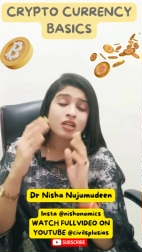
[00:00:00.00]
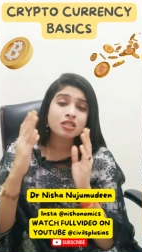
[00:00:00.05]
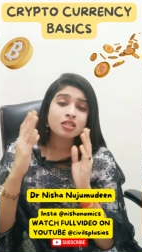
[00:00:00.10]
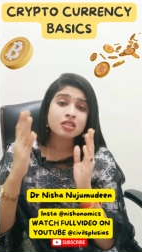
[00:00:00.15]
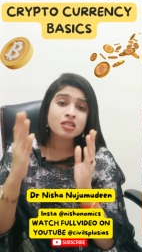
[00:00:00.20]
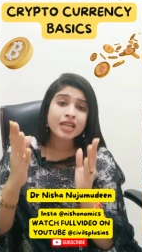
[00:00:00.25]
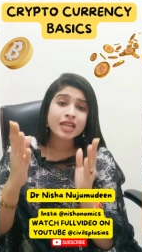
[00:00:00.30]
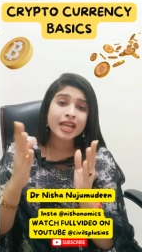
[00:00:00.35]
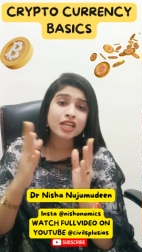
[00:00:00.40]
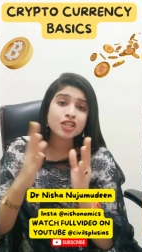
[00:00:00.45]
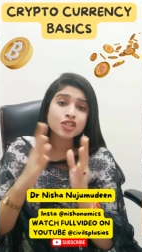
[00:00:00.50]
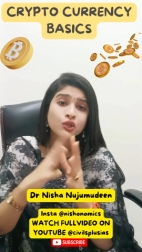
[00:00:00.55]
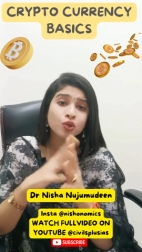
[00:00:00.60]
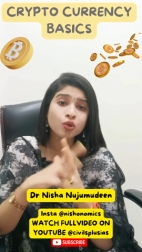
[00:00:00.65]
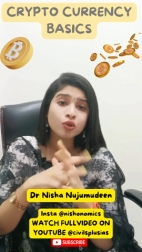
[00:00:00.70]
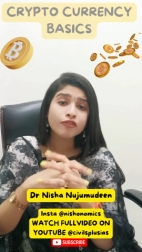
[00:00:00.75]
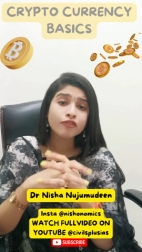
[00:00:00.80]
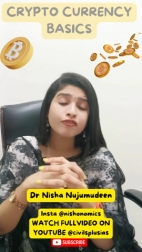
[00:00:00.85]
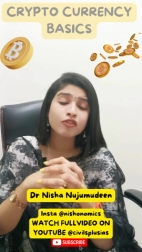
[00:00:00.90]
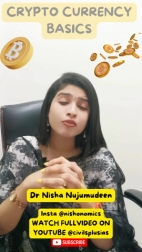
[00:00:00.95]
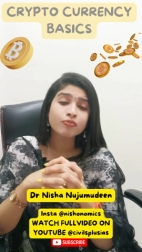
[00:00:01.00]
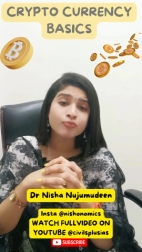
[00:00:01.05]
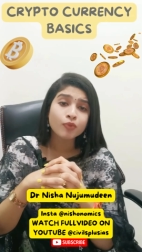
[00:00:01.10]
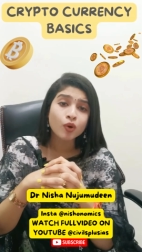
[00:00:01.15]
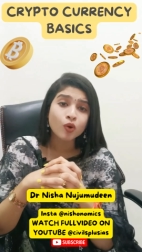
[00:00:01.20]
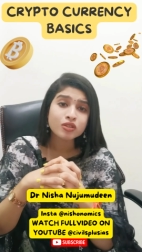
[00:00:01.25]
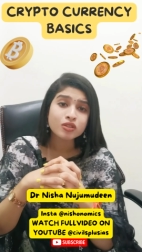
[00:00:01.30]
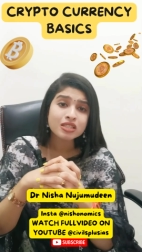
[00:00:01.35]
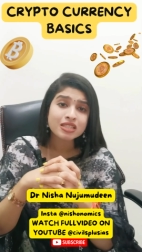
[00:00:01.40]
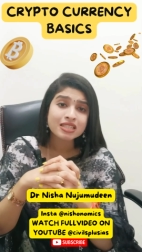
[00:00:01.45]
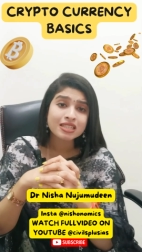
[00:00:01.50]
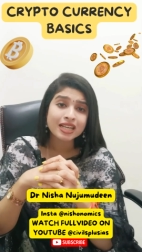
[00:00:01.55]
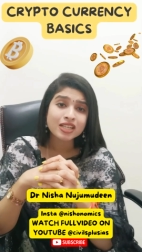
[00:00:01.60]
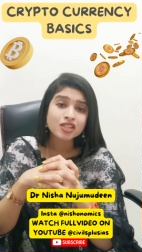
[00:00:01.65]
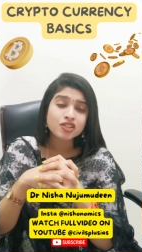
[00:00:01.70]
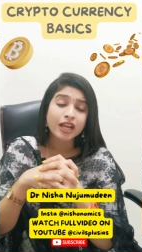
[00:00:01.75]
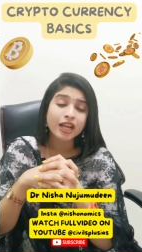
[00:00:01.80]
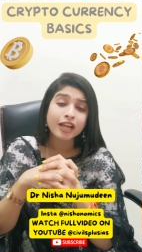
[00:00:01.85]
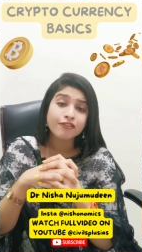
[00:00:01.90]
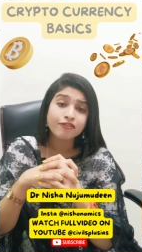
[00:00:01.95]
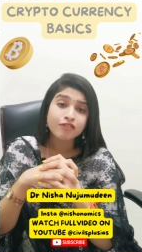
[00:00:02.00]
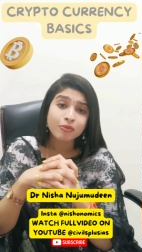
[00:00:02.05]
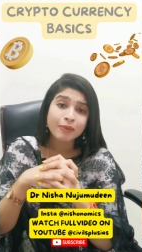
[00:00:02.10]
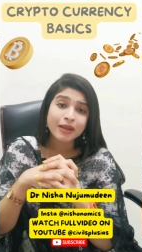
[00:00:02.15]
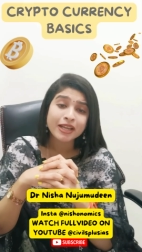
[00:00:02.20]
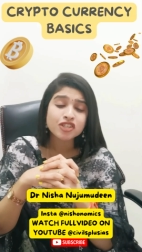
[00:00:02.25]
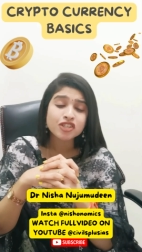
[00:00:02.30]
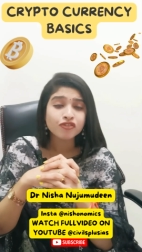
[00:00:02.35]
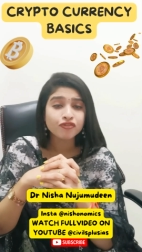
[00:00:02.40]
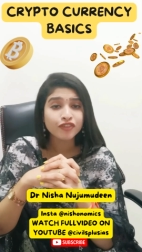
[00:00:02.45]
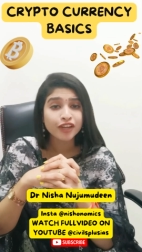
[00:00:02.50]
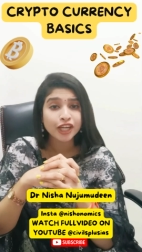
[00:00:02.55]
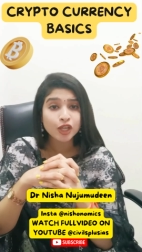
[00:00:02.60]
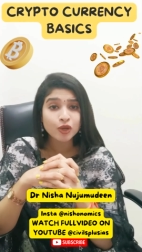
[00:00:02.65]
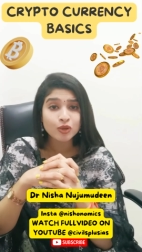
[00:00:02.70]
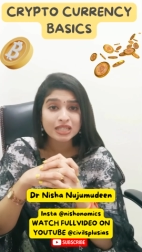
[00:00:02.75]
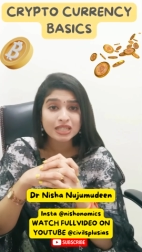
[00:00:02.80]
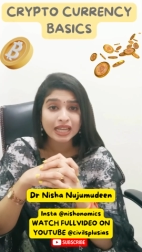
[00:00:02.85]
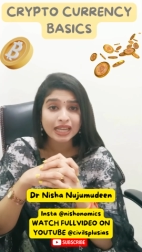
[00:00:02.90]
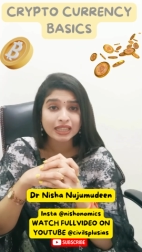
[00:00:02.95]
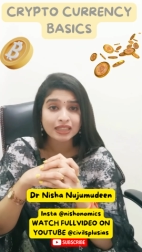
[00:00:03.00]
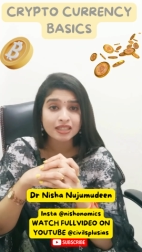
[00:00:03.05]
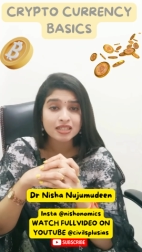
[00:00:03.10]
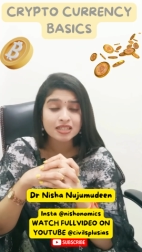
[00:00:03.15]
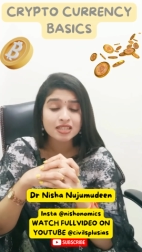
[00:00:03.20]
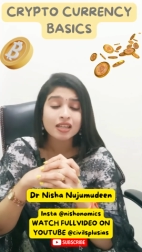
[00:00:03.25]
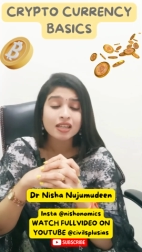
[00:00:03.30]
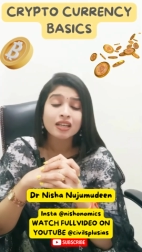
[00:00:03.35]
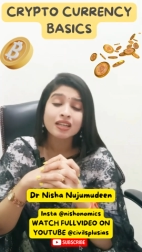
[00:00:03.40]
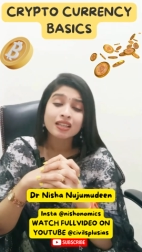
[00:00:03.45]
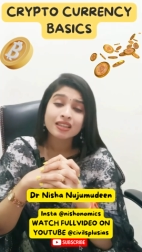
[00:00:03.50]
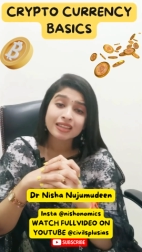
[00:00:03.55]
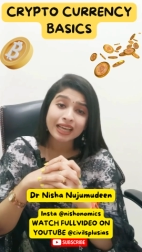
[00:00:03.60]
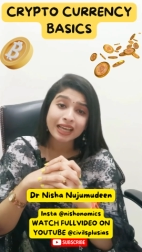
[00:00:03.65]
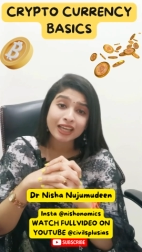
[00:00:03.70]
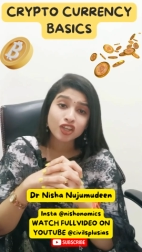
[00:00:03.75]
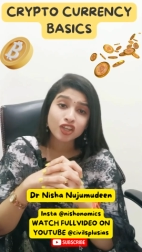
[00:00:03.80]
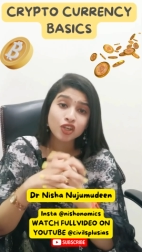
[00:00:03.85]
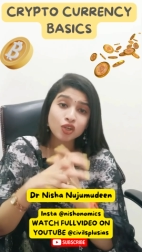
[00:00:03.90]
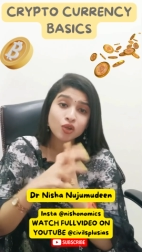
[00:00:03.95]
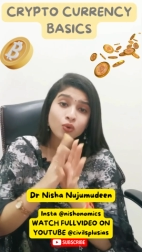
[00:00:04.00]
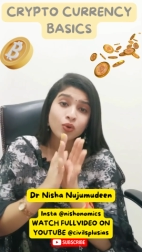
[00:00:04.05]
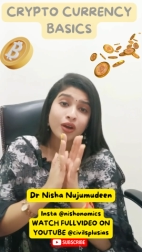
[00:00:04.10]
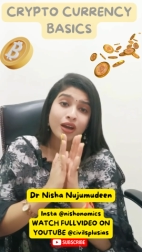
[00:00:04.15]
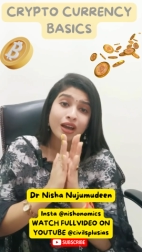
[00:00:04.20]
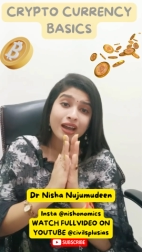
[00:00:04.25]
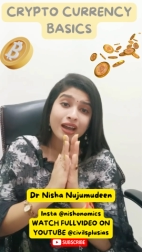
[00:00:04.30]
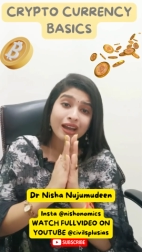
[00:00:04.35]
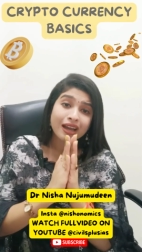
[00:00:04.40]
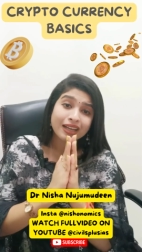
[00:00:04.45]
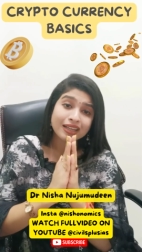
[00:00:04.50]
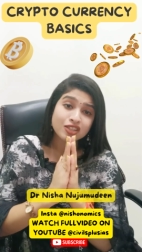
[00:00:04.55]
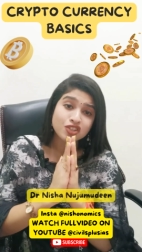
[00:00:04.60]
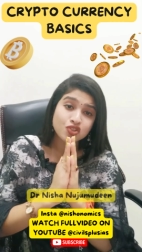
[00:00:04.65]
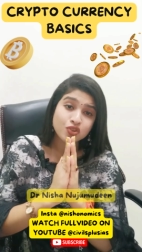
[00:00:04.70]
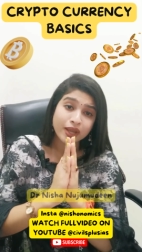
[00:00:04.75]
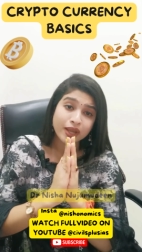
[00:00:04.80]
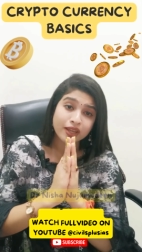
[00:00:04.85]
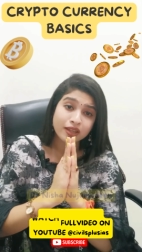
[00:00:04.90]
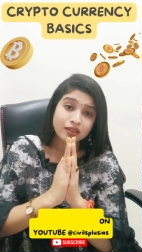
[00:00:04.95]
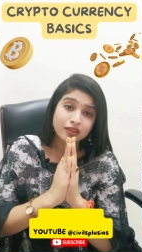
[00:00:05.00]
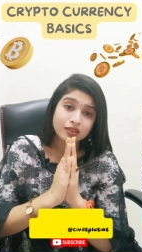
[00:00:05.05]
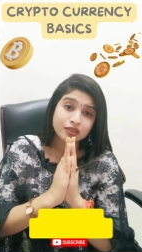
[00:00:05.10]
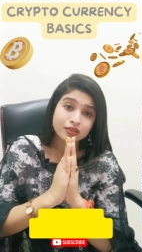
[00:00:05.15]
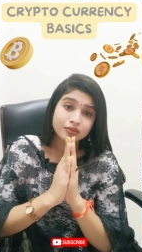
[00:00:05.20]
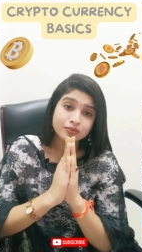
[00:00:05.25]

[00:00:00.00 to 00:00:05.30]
Stay tuned for more such informative videos like this. Thank you and Jai Hind.